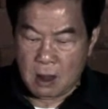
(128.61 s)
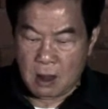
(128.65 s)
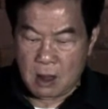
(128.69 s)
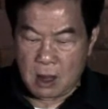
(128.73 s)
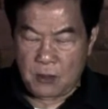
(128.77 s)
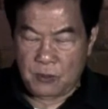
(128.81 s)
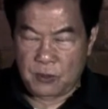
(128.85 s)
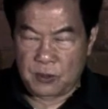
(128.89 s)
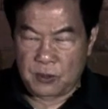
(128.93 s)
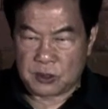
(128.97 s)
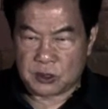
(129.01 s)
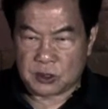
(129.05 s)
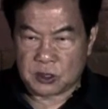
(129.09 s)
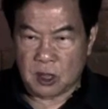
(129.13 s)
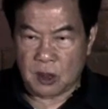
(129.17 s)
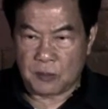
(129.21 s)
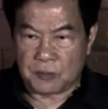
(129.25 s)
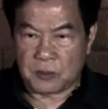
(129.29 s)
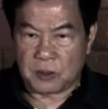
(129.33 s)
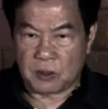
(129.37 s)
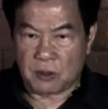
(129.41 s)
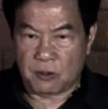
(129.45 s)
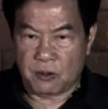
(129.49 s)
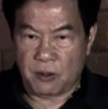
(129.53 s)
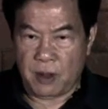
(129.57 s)
If we stop
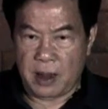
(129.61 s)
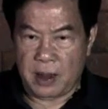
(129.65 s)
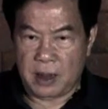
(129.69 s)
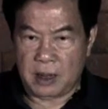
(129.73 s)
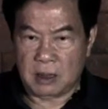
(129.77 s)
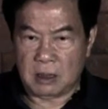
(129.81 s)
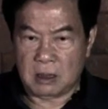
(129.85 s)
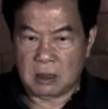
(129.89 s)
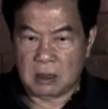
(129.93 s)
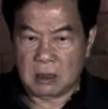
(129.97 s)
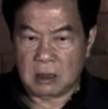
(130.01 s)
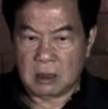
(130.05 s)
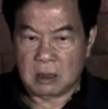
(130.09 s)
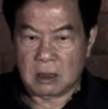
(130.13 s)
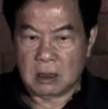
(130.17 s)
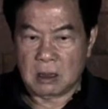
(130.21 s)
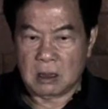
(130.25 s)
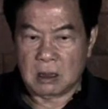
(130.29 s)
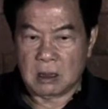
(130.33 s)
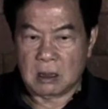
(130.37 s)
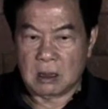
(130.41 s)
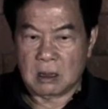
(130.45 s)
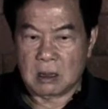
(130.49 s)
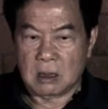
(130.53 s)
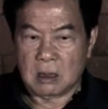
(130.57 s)
the grain
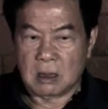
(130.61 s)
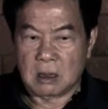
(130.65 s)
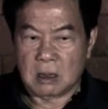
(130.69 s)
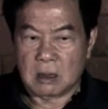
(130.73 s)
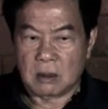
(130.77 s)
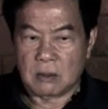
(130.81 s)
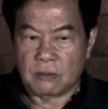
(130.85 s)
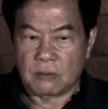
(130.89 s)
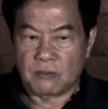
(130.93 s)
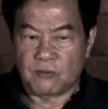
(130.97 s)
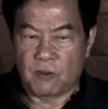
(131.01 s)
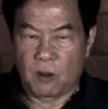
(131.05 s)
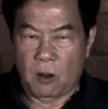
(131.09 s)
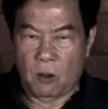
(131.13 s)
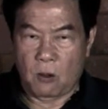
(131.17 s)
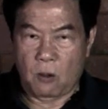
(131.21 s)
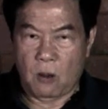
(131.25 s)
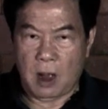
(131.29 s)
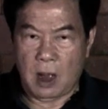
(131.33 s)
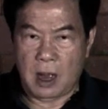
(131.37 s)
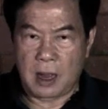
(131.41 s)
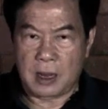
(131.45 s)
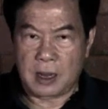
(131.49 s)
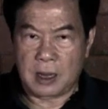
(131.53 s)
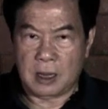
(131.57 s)
for a
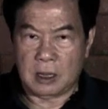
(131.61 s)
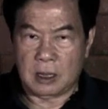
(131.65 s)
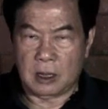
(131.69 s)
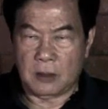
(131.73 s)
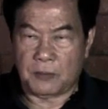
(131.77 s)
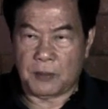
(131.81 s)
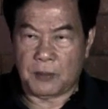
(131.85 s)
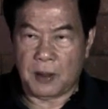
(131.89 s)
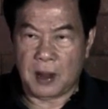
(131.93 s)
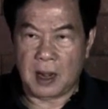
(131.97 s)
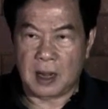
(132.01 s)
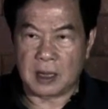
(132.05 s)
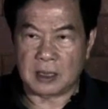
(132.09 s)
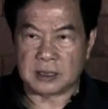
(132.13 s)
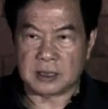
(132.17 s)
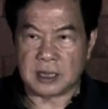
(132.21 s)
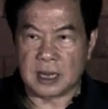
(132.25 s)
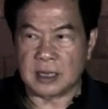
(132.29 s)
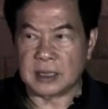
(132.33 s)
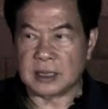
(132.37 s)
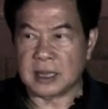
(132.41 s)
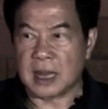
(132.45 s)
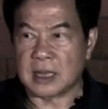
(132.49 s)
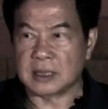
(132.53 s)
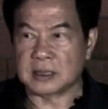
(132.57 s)
while, the
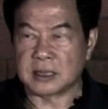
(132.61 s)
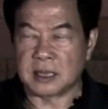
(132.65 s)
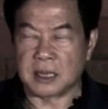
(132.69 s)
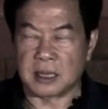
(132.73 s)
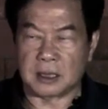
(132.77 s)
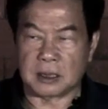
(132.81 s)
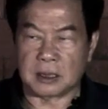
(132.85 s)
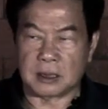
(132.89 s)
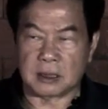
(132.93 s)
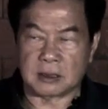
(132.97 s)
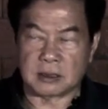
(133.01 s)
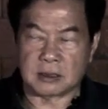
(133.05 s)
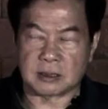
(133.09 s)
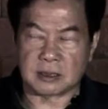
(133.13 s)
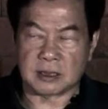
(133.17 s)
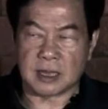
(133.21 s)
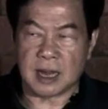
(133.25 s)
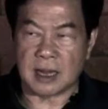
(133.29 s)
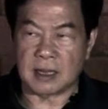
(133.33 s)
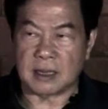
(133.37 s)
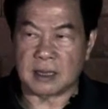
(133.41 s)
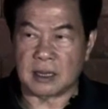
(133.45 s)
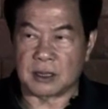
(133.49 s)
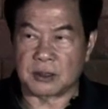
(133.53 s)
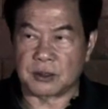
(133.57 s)
parasite
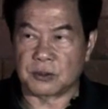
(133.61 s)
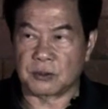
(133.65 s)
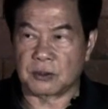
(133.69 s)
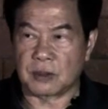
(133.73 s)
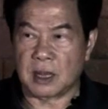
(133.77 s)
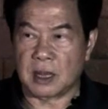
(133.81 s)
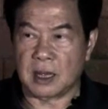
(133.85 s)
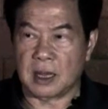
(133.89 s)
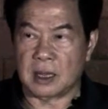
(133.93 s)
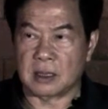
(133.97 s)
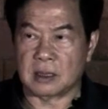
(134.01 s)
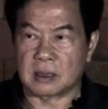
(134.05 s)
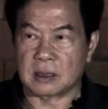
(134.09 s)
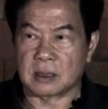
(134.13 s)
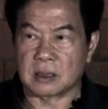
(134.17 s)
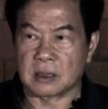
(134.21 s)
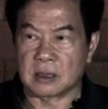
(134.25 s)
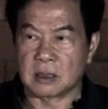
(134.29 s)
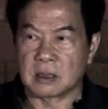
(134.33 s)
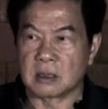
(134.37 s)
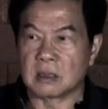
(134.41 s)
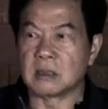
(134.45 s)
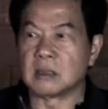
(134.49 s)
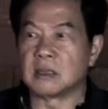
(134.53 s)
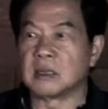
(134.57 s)
started to get
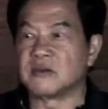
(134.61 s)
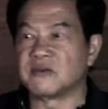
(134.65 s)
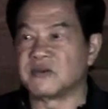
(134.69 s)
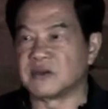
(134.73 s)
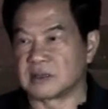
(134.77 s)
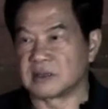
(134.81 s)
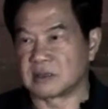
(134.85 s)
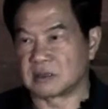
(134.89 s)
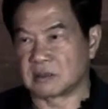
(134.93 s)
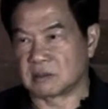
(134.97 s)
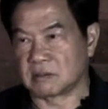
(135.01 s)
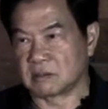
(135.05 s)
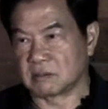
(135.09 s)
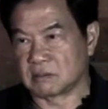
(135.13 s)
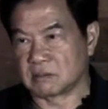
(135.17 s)
nervous